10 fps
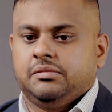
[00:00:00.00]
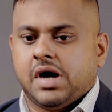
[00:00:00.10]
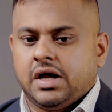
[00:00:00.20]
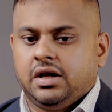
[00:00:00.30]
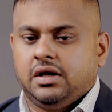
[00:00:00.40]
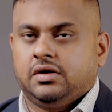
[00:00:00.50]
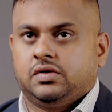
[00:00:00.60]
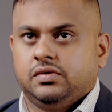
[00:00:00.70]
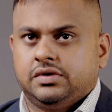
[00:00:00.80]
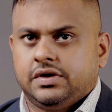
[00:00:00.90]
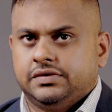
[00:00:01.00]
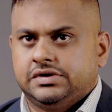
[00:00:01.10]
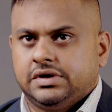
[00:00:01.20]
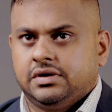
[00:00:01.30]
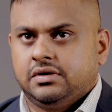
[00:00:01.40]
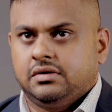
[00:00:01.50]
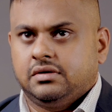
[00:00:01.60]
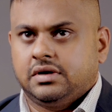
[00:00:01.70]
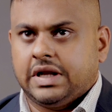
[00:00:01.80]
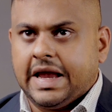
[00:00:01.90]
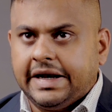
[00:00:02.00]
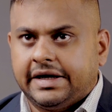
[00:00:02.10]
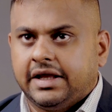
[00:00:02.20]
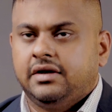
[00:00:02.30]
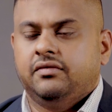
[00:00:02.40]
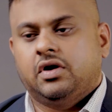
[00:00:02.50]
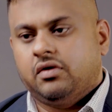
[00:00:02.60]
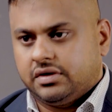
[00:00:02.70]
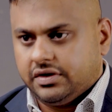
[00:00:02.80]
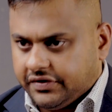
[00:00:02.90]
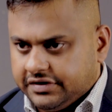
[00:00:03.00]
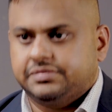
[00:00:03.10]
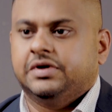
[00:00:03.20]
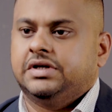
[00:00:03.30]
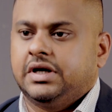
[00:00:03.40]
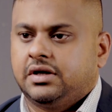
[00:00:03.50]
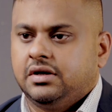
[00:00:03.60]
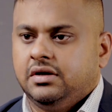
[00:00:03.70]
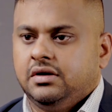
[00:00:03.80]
By 2018, we got the first project